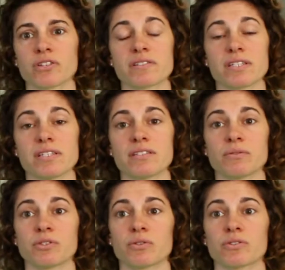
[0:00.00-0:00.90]
on CTC
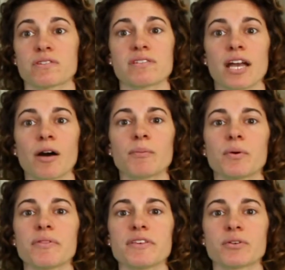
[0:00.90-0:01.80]
resources to help you
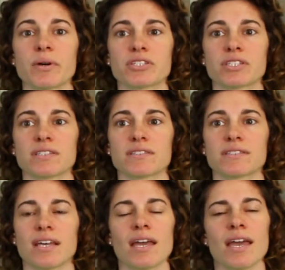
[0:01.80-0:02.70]
with these questions.
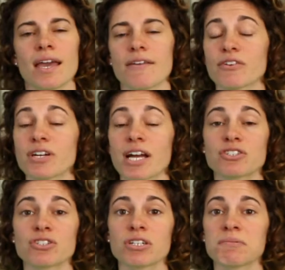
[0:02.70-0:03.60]
If you're not
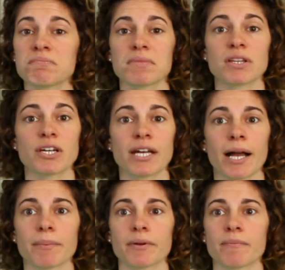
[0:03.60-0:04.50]
sure, look it
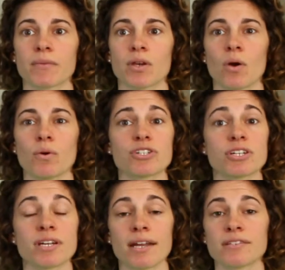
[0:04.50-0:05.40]
up. We should
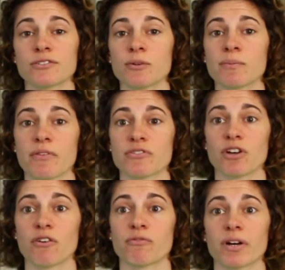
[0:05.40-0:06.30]
not assume that the
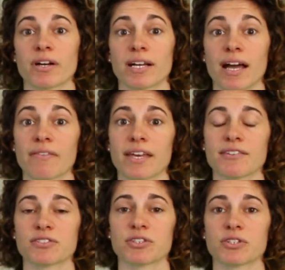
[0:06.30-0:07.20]
software got the
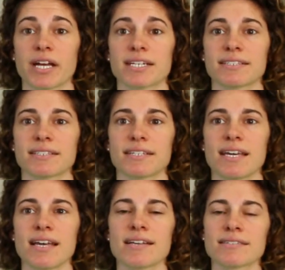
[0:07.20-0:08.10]
answer correct.
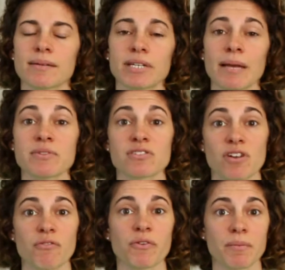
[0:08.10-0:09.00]
Sometimes the
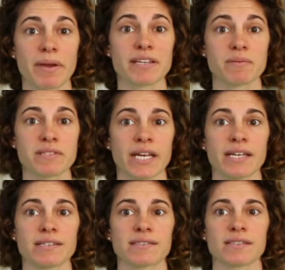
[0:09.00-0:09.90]
software makes
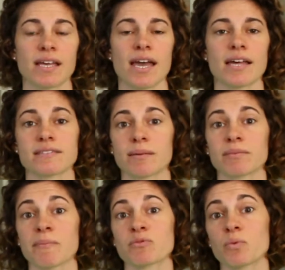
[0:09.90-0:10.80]
mistakes, and
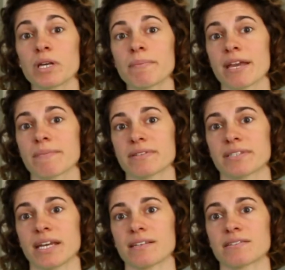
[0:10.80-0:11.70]
sometimes we make
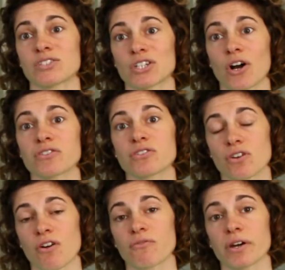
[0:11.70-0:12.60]
mistakes to cause the
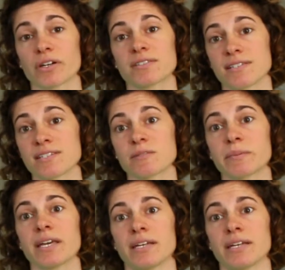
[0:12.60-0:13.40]
software to display